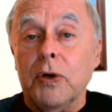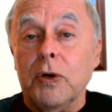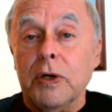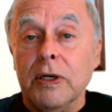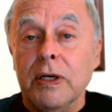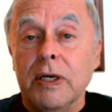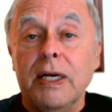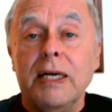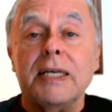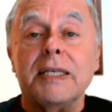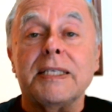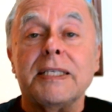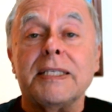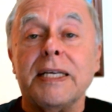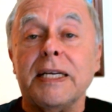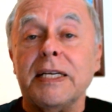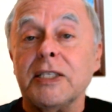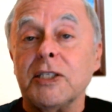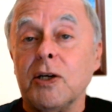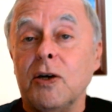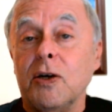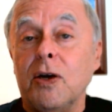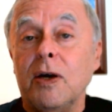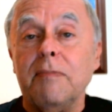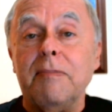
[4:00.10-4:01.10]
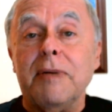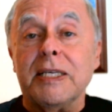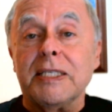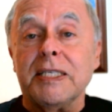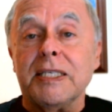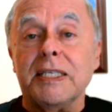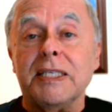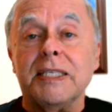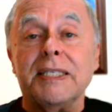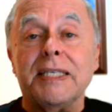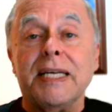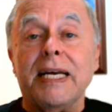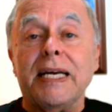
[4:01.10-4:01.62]
owner sent us all a
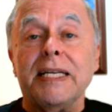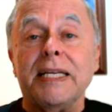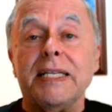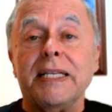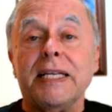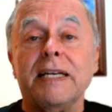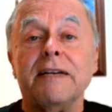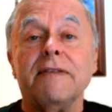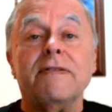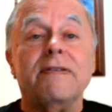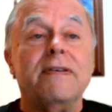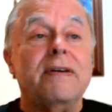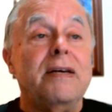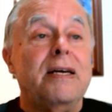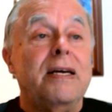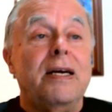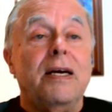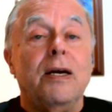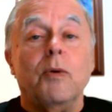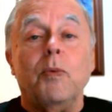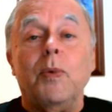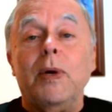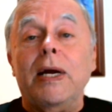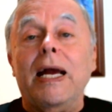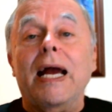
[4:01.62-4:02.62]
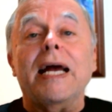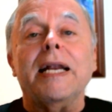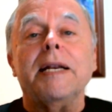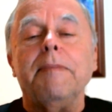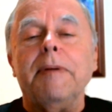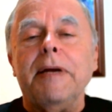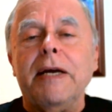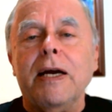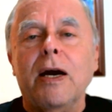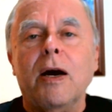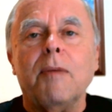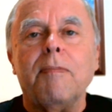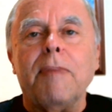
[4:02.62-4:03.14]
message saying that if we had to
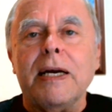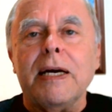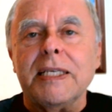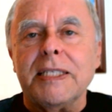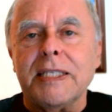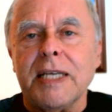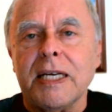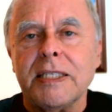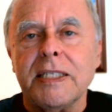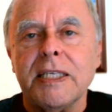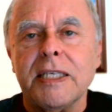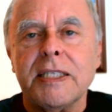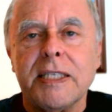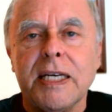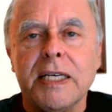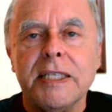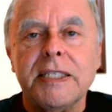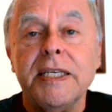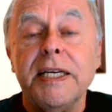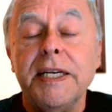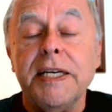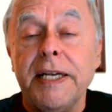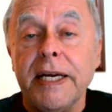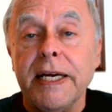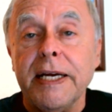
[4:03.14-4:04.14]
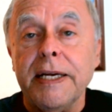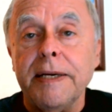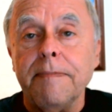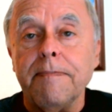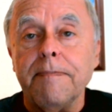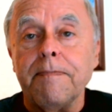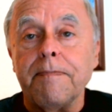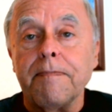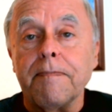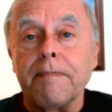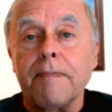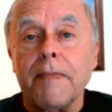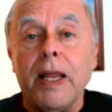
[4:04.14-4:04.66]
be out by such and such a date,
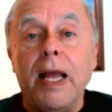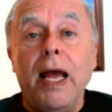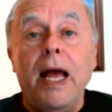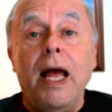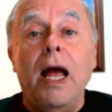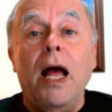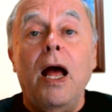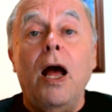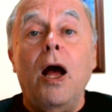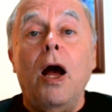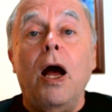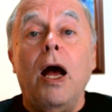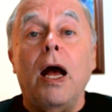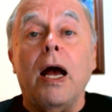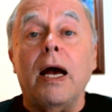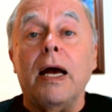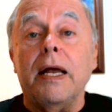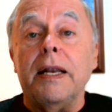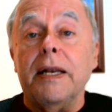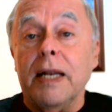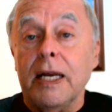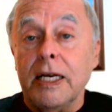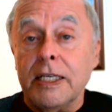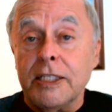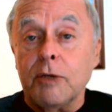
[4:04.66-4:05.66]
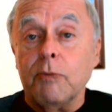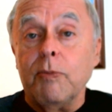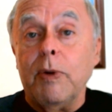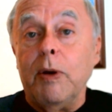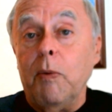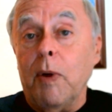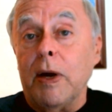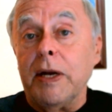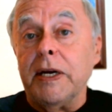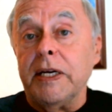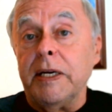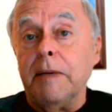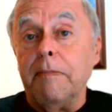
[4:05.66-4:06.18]
unless we
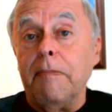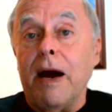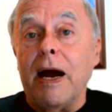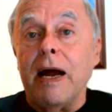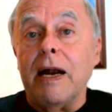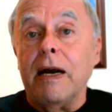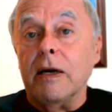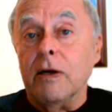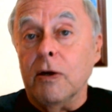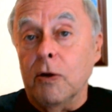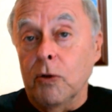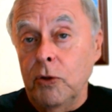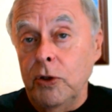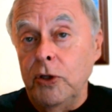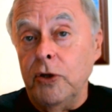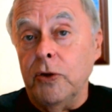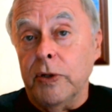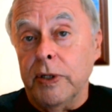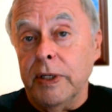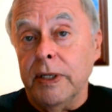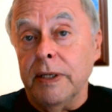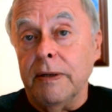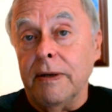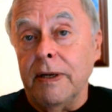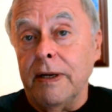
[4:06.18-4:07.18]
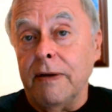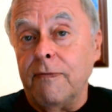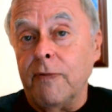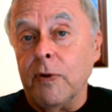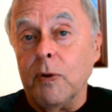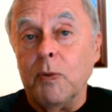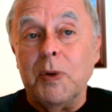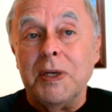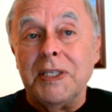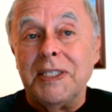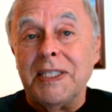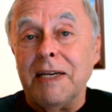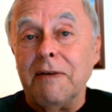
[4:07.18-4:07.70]
wanted to buy our own unit,
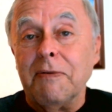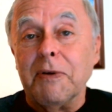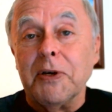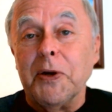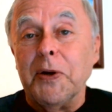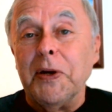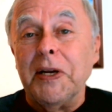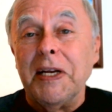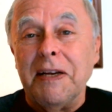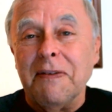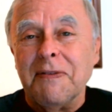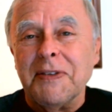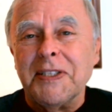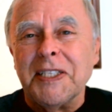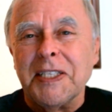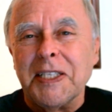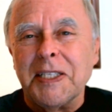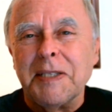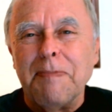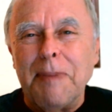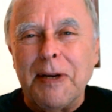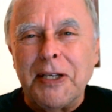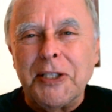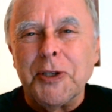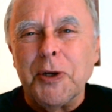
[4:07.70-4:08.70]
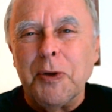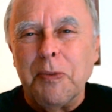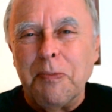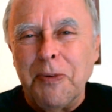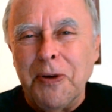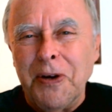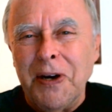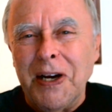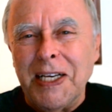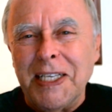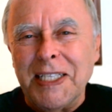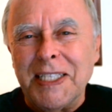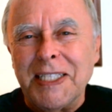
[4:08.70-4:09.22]
for which they were going to give us a special
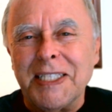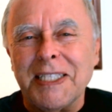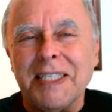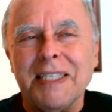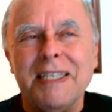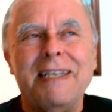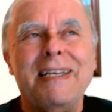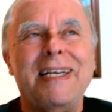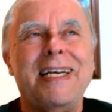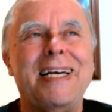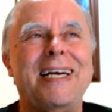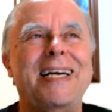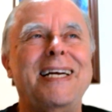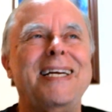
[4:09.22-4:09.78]
price.